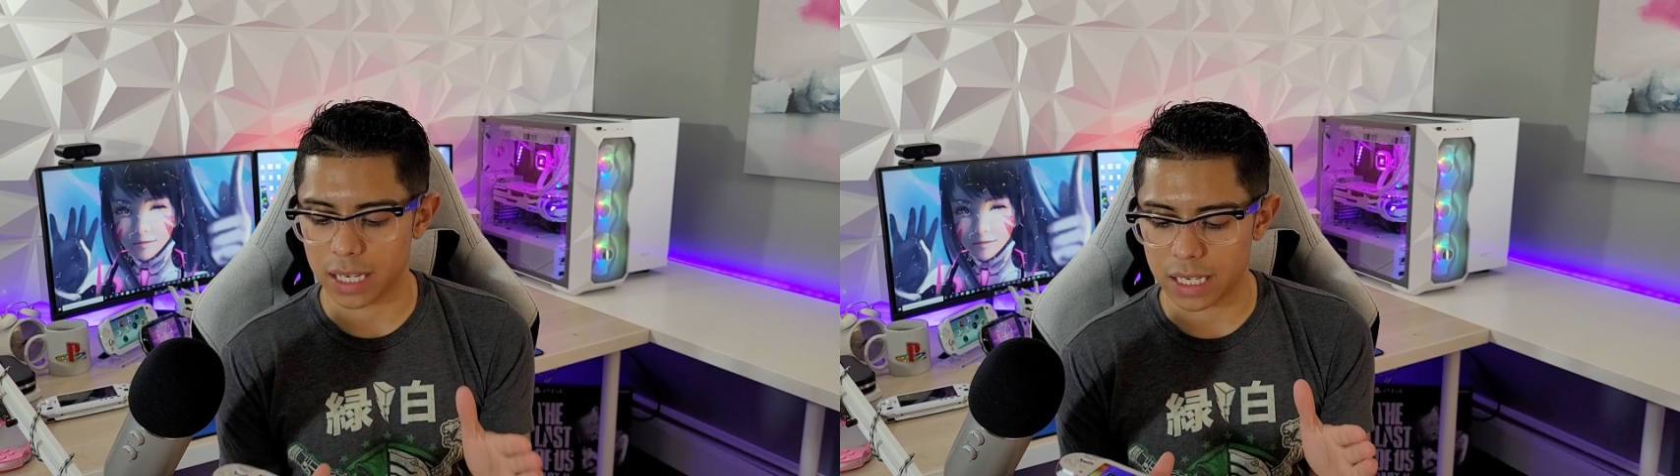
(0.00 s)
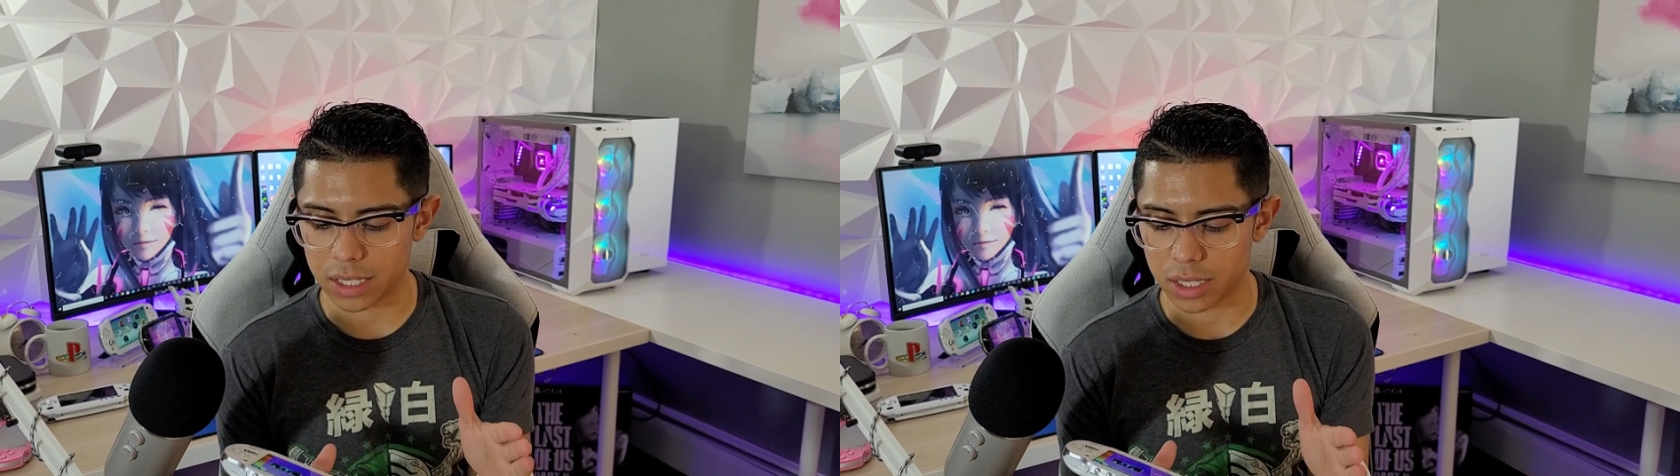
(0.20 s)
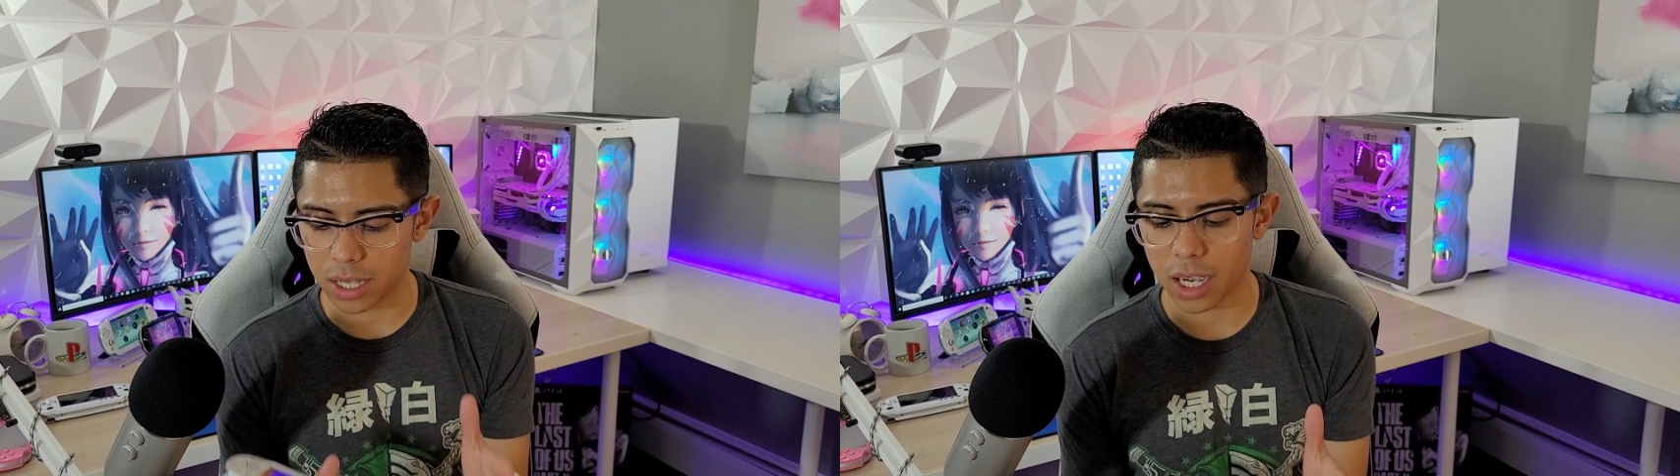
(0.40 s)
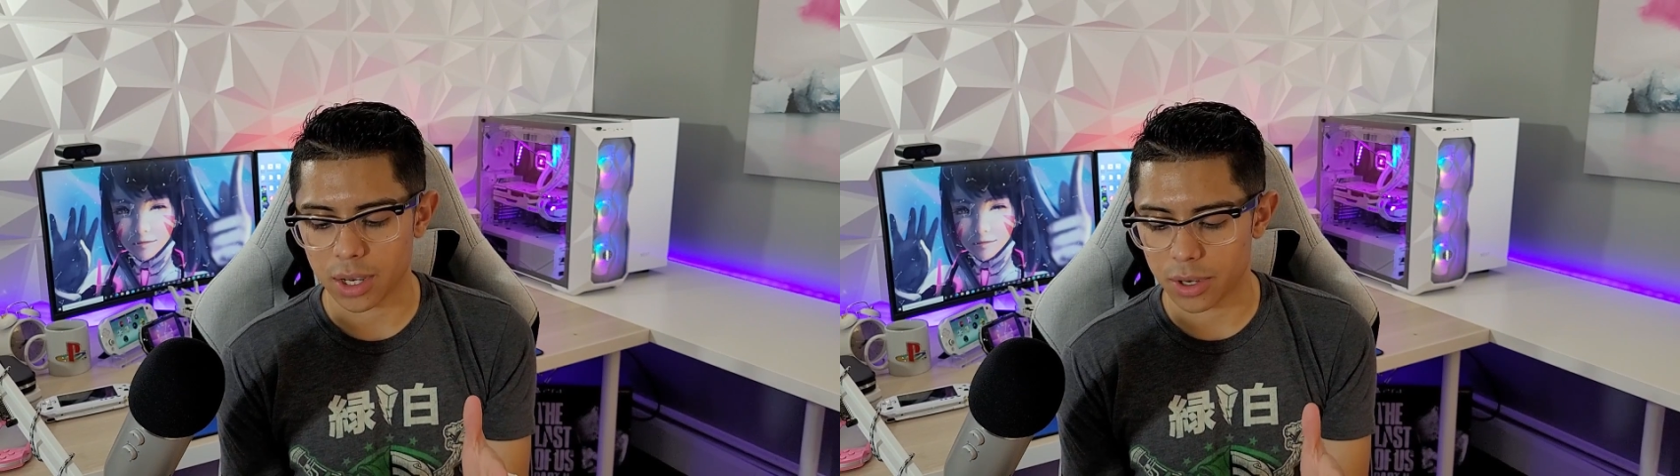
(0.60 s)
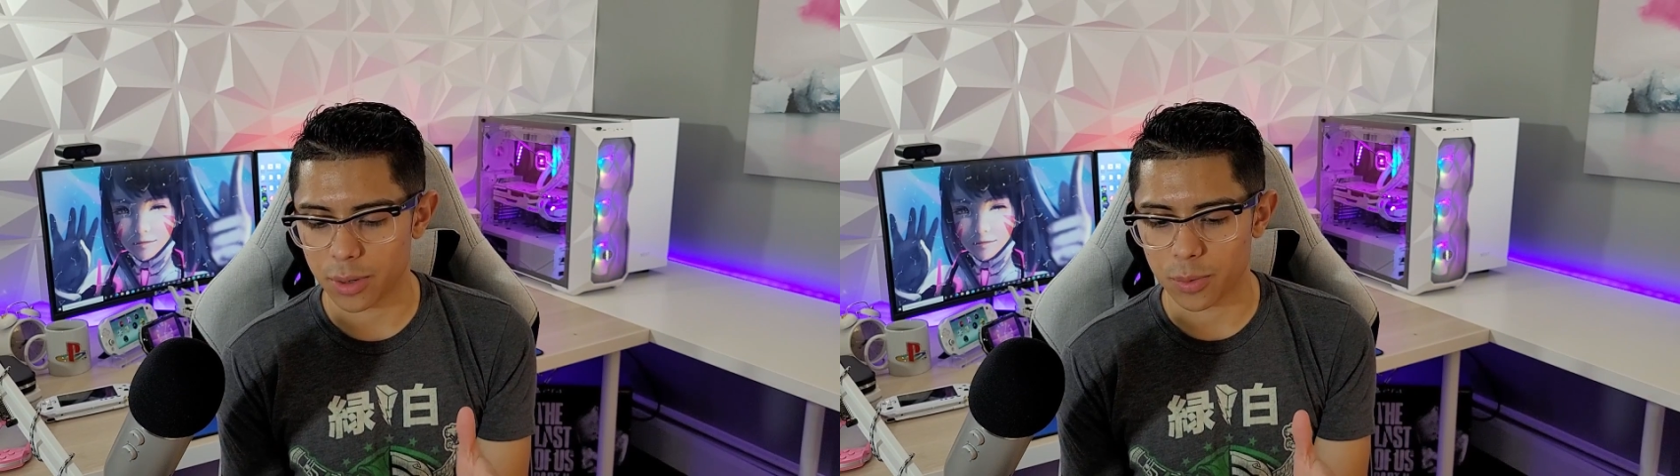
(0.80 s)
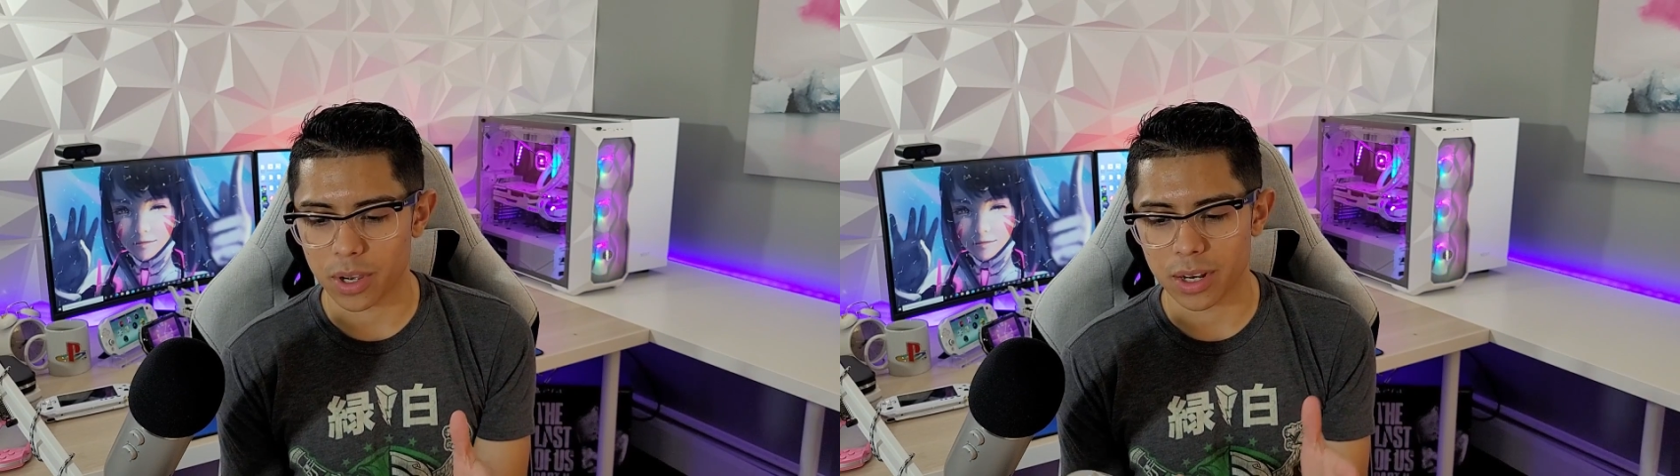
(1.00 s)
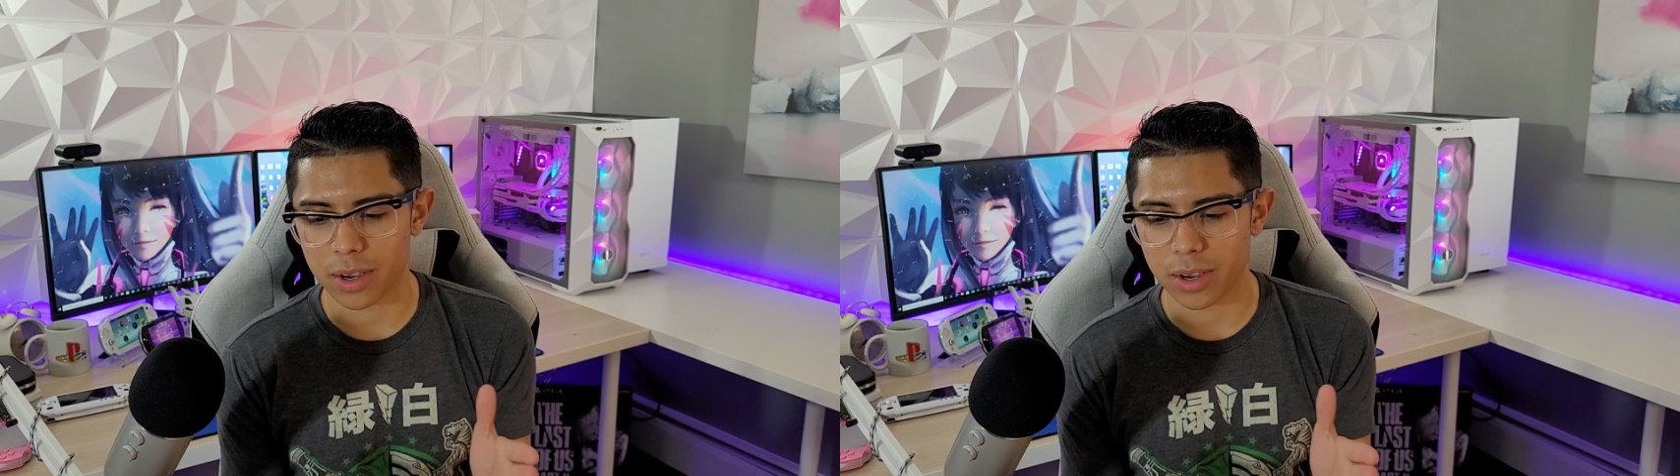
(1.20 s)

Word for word: It's not going to run